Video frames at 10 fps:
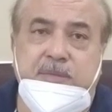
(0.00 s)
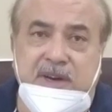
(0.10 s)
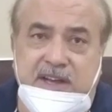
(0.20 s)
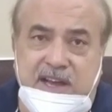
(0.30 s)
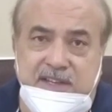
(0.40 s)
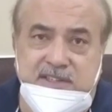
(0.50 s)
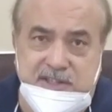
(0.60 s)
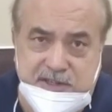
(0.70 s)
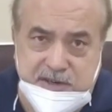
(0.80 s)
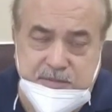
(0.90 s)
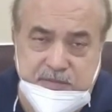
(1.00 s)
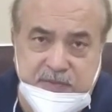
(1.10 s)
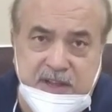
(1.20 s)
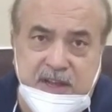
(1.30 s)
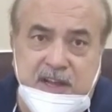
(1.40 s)
public health system,
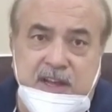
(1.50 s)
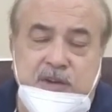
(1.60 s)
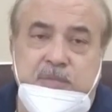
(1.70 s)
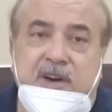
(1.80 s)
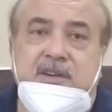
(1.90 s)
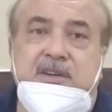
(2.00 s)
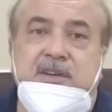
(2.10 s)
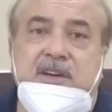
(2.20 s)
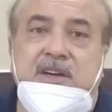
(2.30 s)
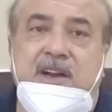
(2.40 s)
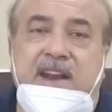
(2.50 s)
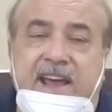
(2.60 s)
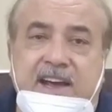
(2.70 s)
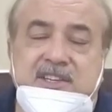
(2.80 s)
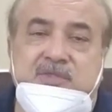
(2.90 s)
but it
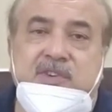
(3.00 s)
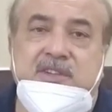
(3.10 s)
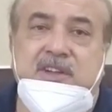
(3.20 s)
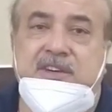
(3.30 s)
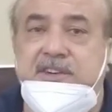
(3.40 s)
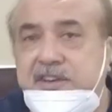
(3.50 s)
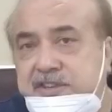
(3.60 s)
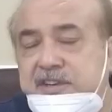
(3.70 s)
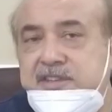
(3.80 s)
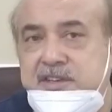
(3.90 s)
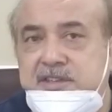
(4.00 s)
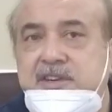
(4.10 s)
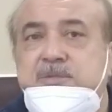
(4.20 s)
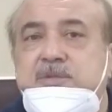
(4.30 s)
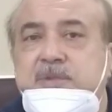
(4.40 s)
lacks with the tertiary
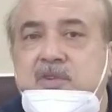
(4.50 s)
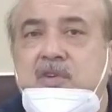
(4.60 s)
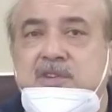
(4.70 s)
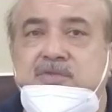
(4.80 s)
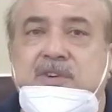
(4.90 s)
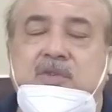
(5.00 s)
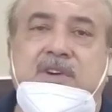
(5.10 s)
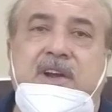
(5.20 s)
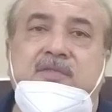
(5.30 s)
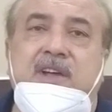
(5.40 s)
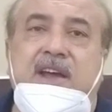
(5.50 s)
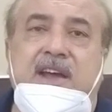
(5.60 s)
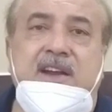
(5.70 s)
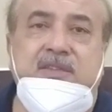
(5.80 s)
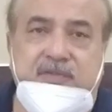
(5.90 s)
systems because we don't have
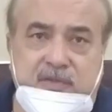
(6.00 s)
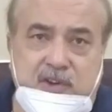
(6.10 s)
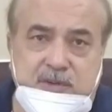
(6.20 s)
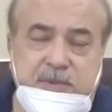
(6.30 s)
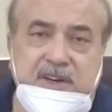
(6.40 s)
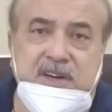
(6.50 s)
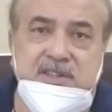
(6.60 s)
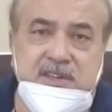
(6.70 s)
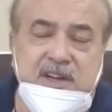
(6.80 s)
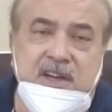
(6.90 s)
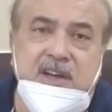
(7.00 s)
enough hospitals